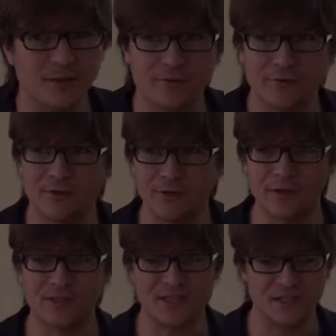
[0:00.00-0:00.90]
of
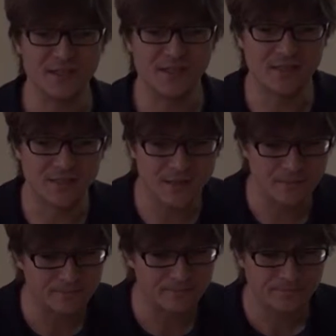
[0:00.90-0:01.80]
distances.
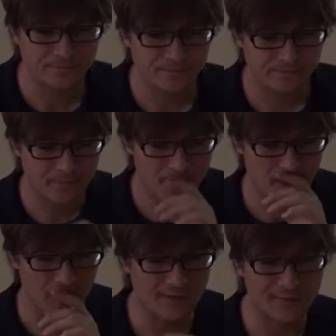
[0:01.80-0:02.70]

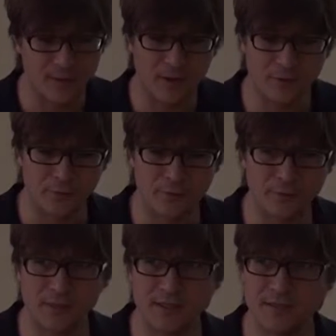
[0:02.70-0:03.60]
And you
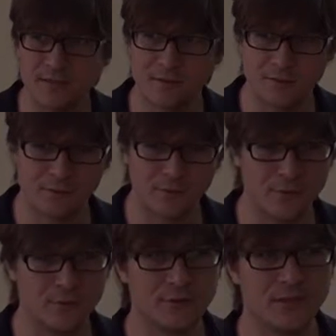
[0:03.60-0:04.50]
could
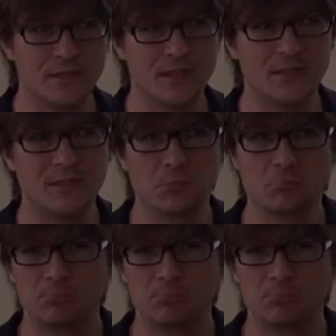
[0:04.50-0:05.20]
use this list